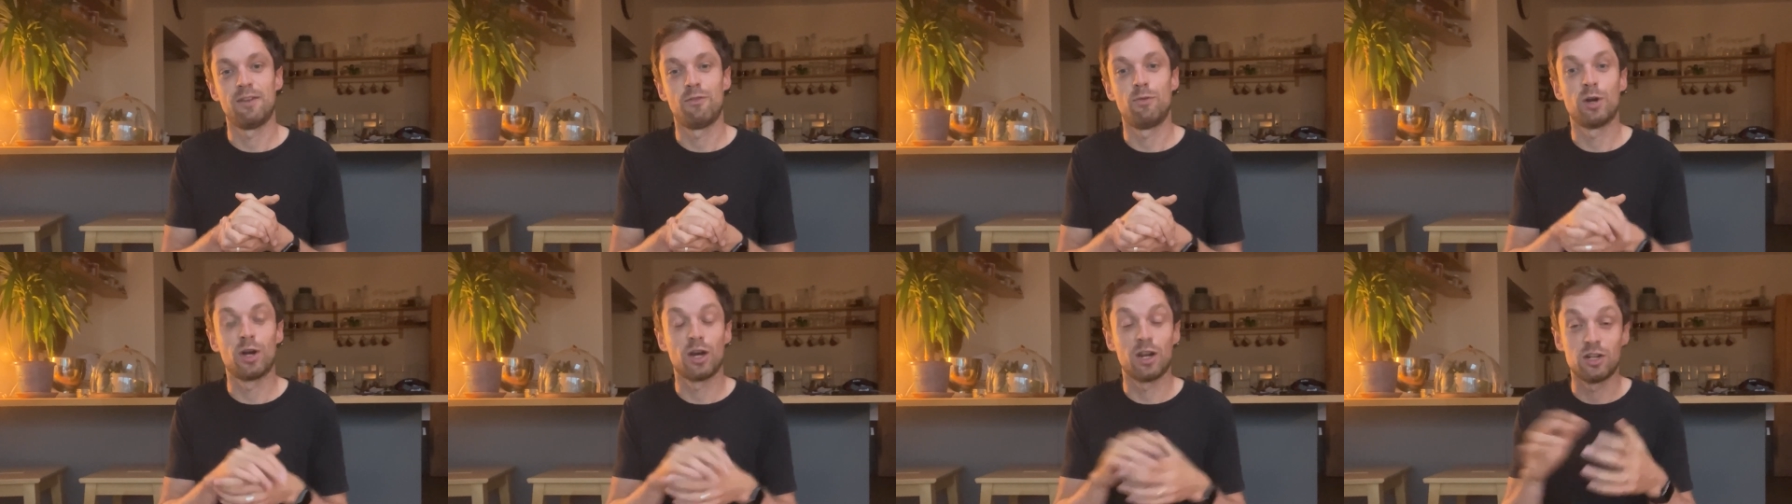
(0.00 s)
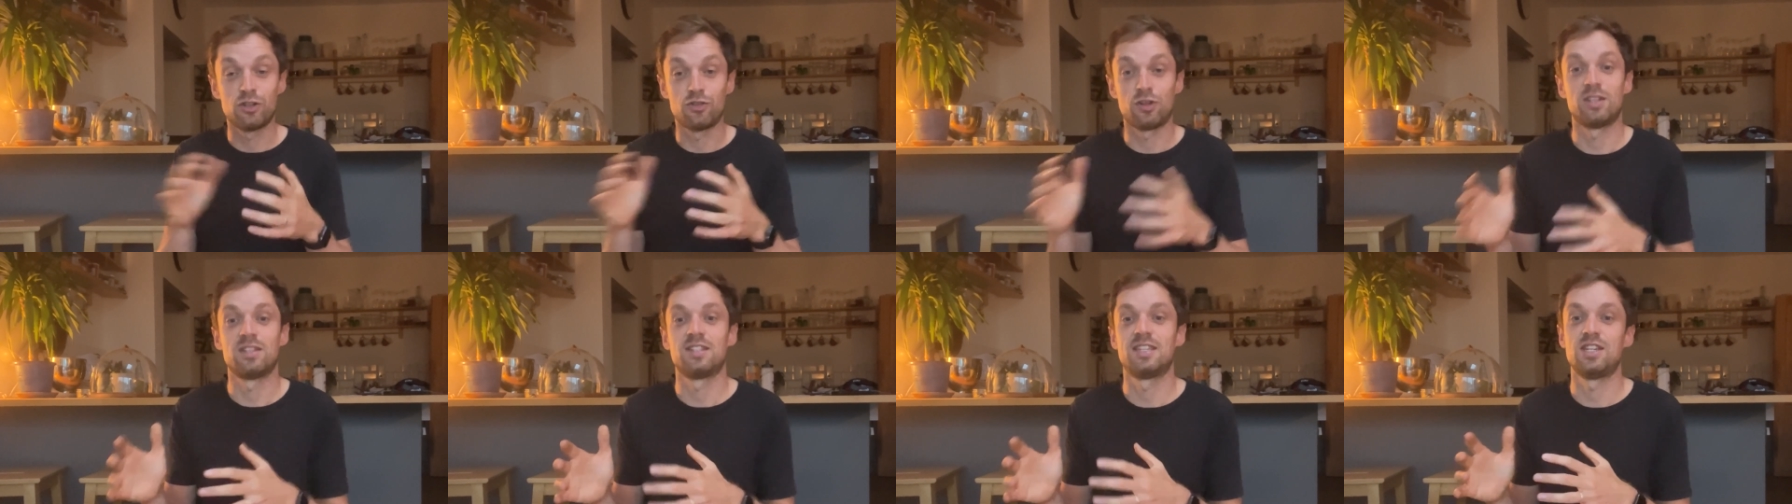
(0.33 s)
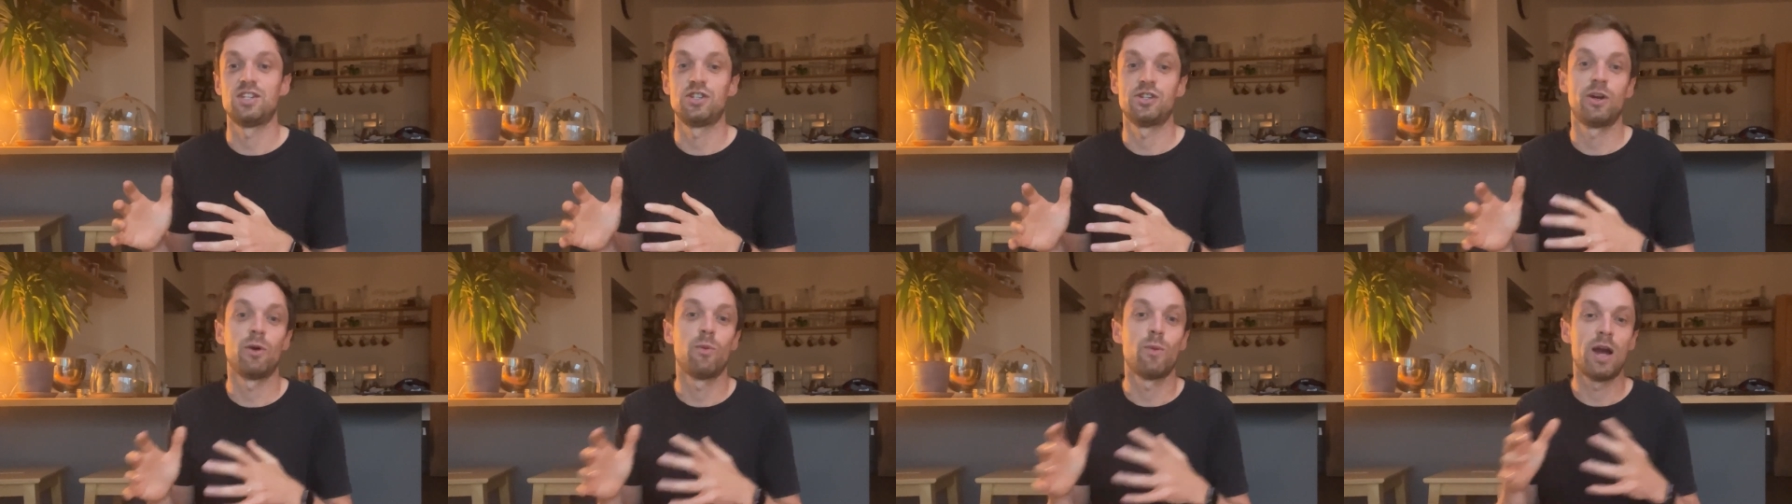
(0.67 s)
if we're going to
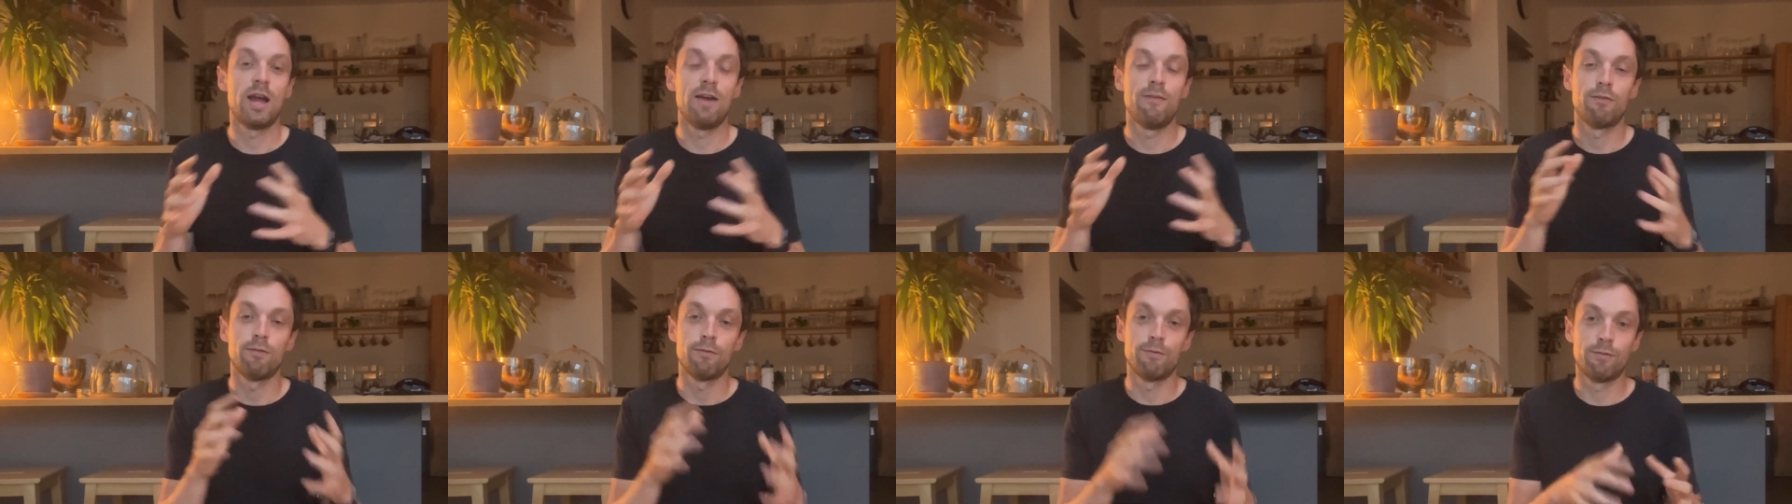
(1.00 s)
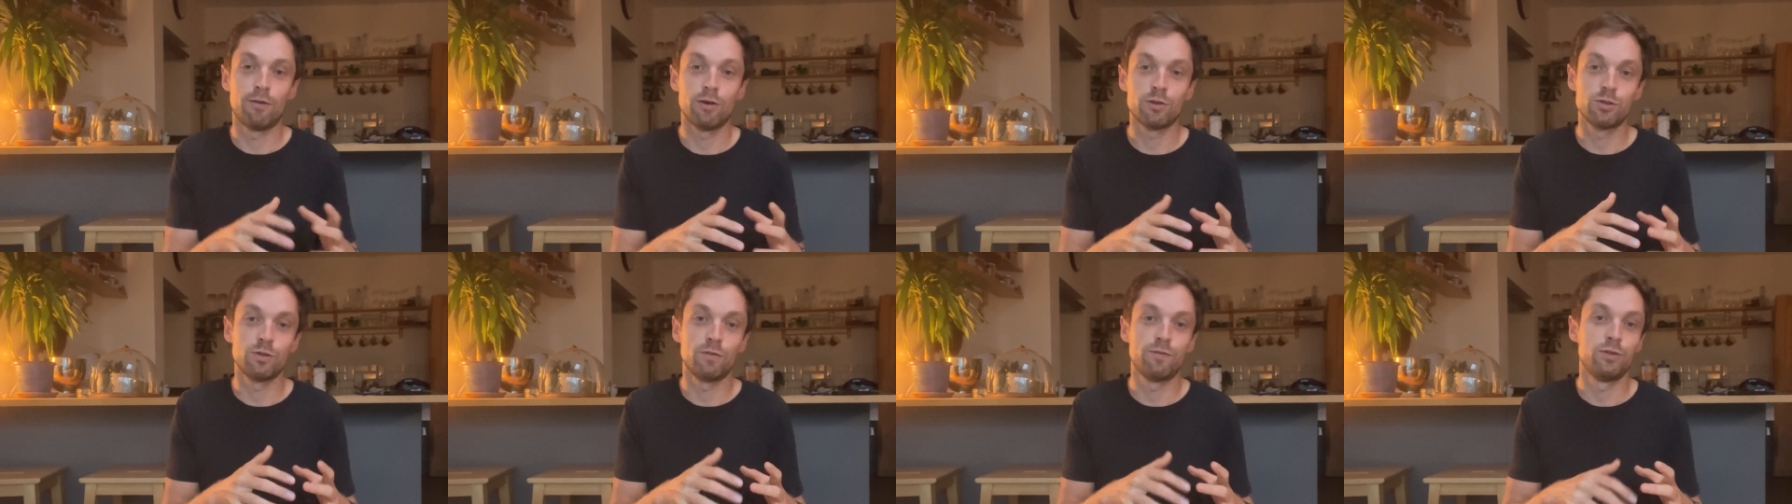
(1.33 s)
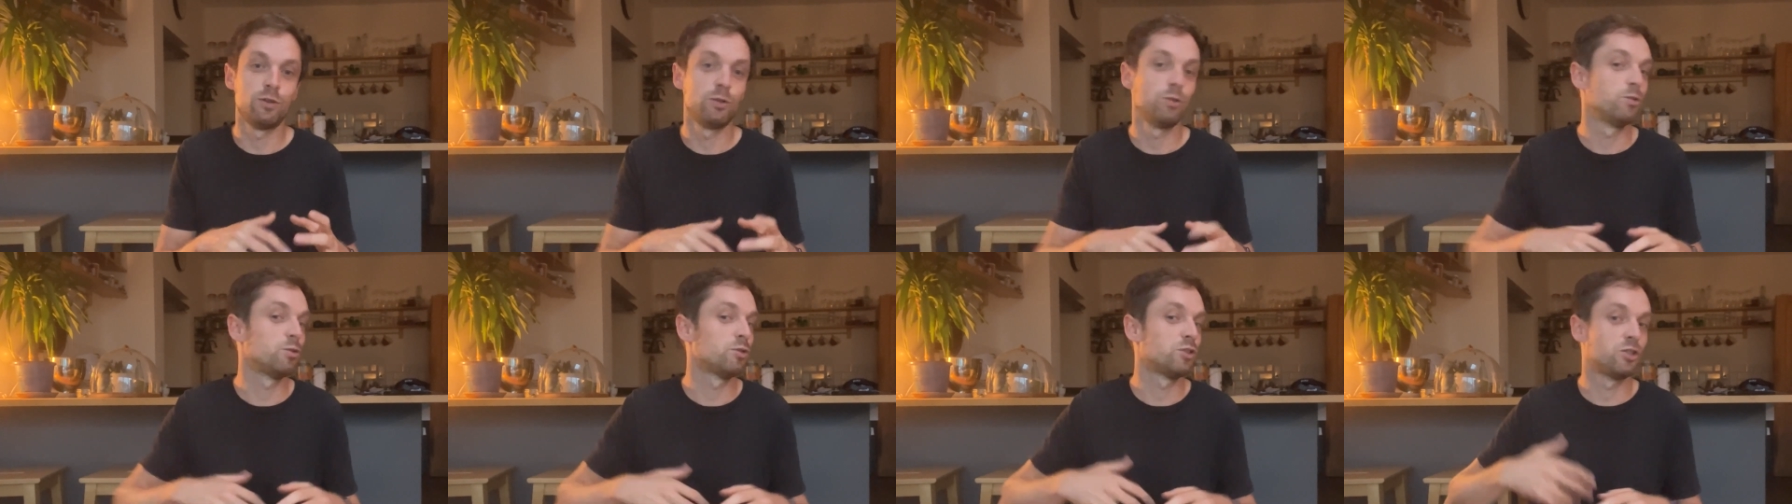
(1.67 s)
transition away from fossil
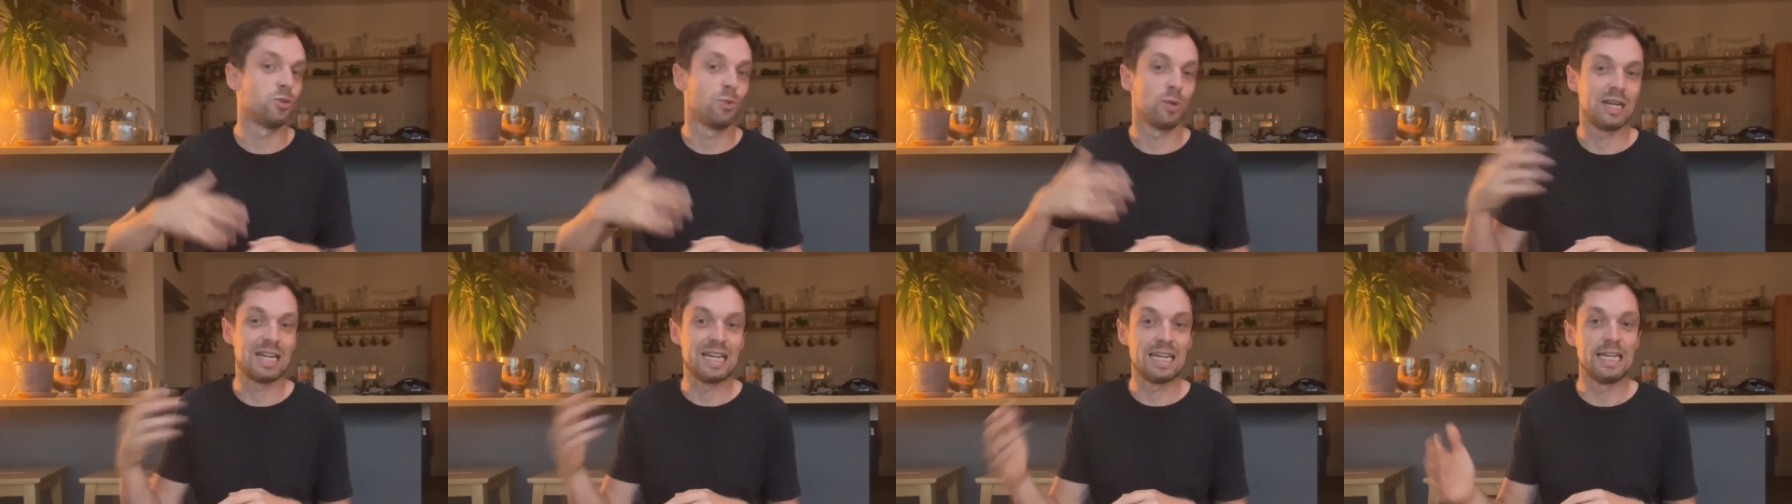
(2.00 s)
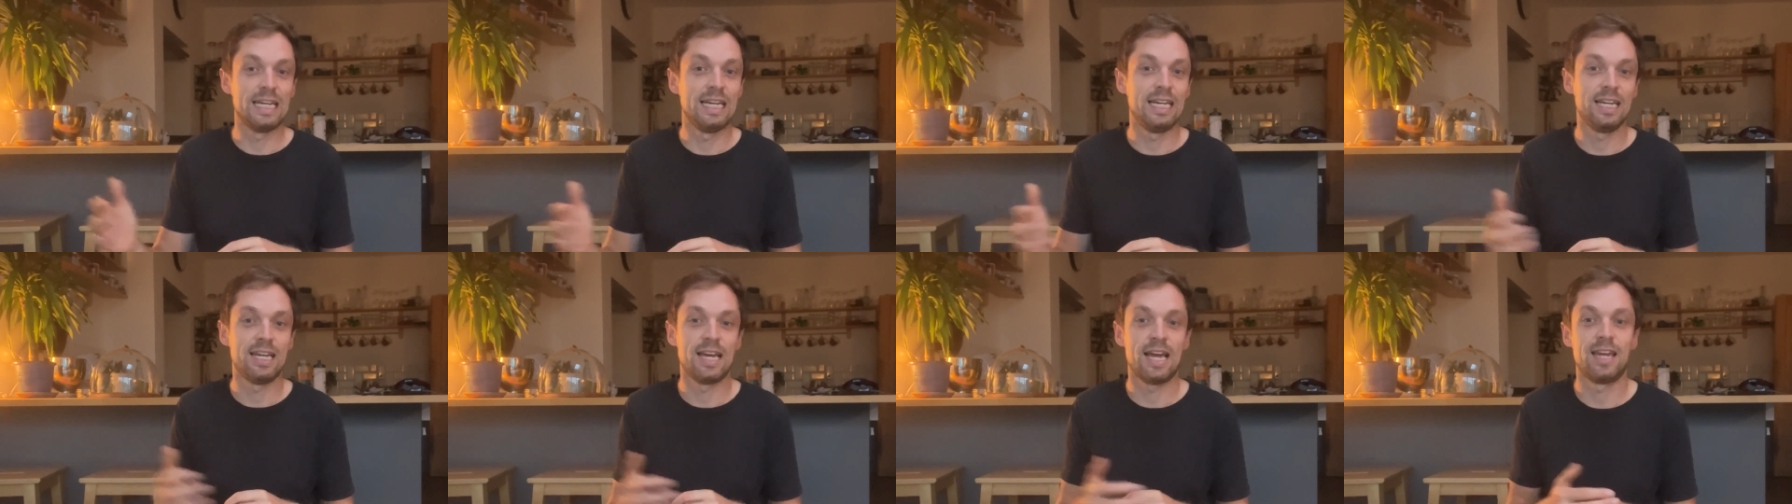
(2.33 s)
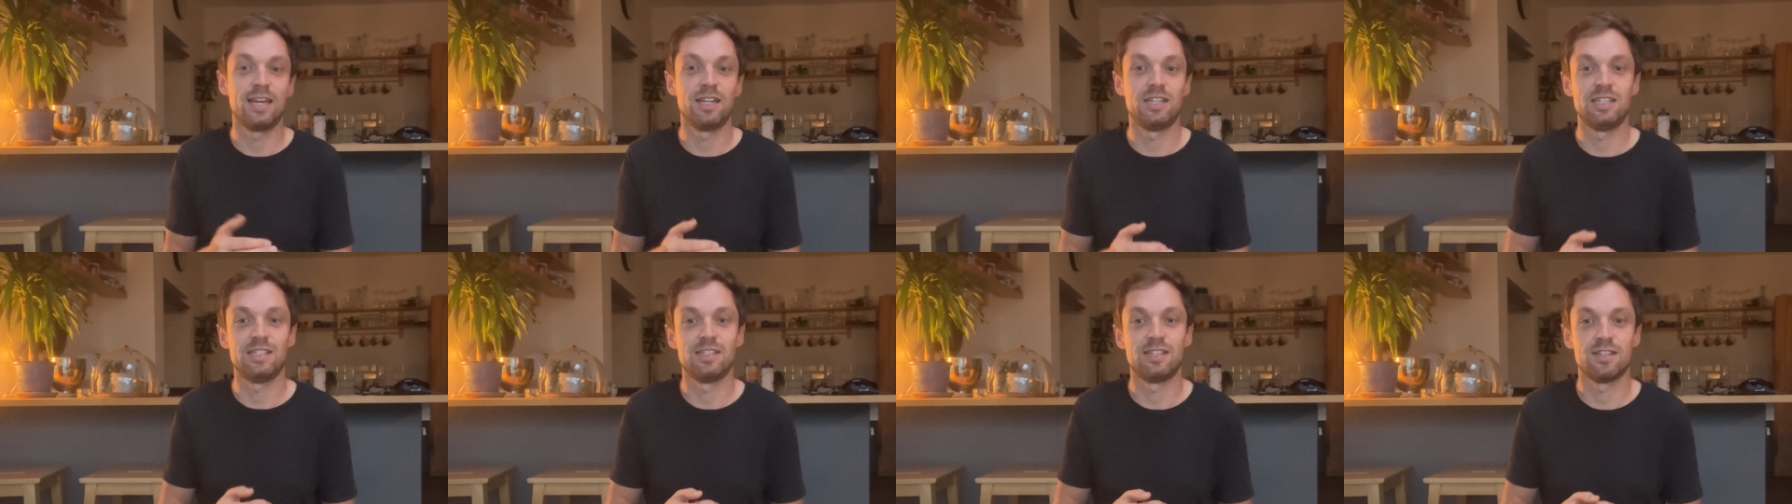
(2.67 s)
fuels to a clean
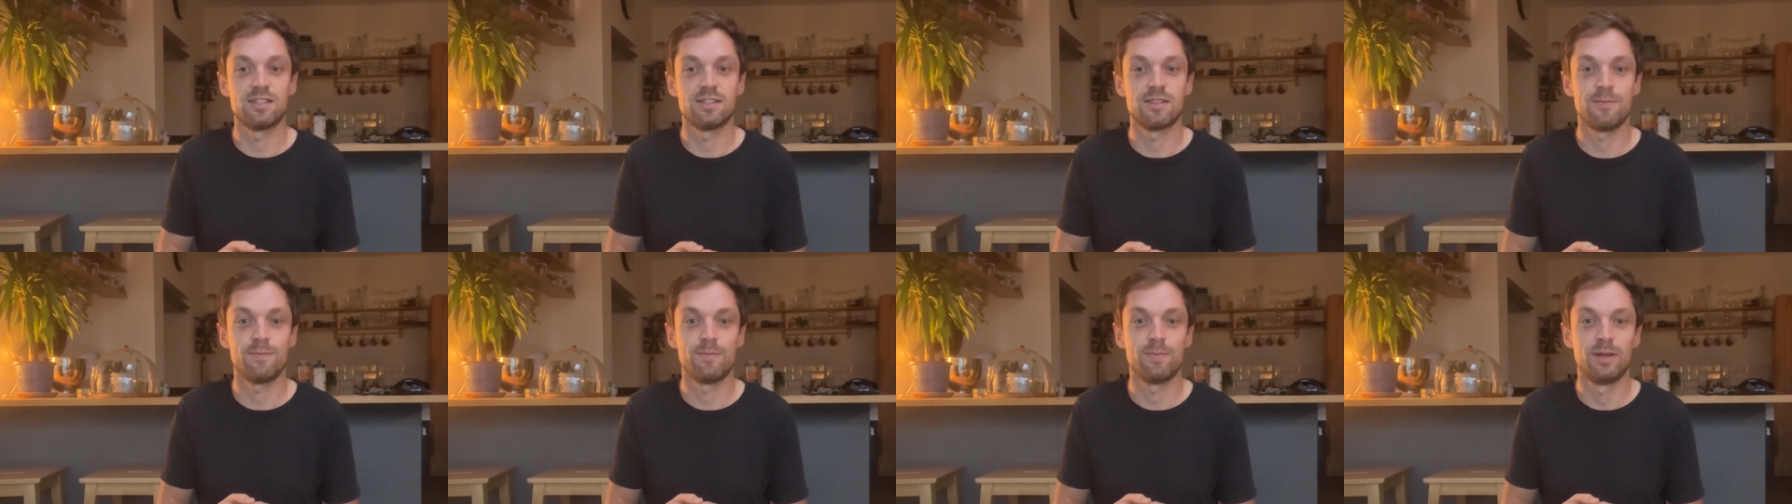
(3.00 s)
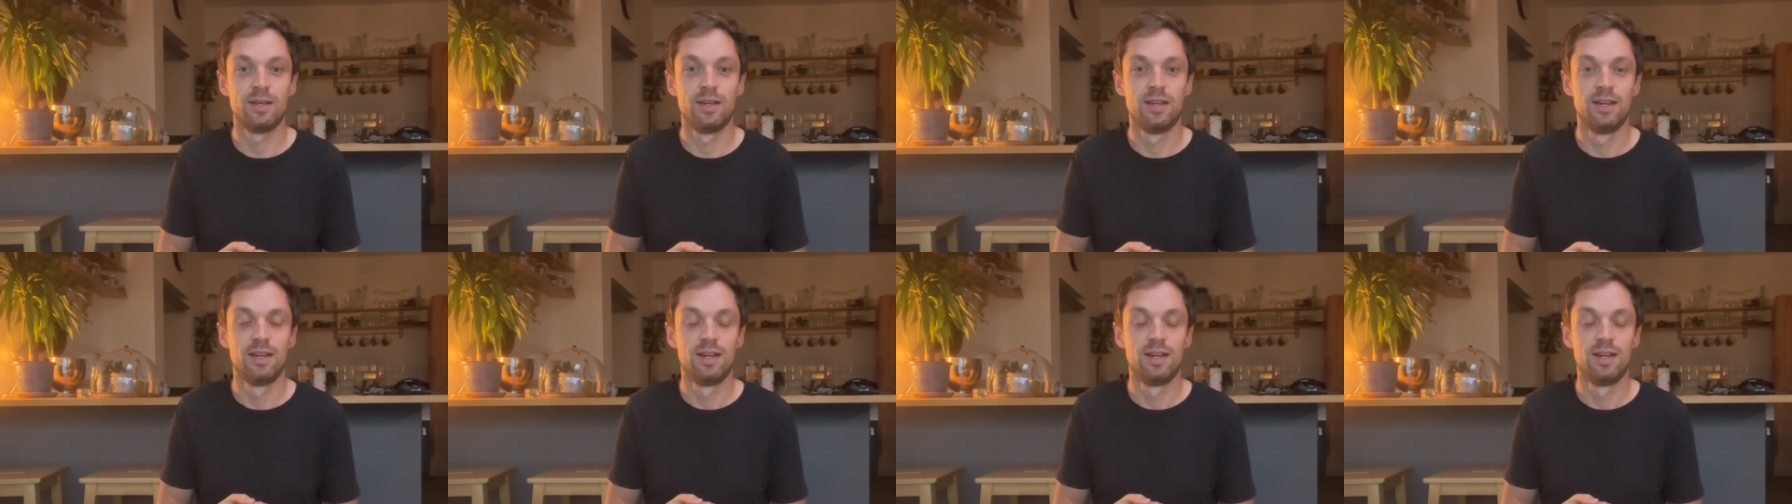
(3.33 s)
energy system.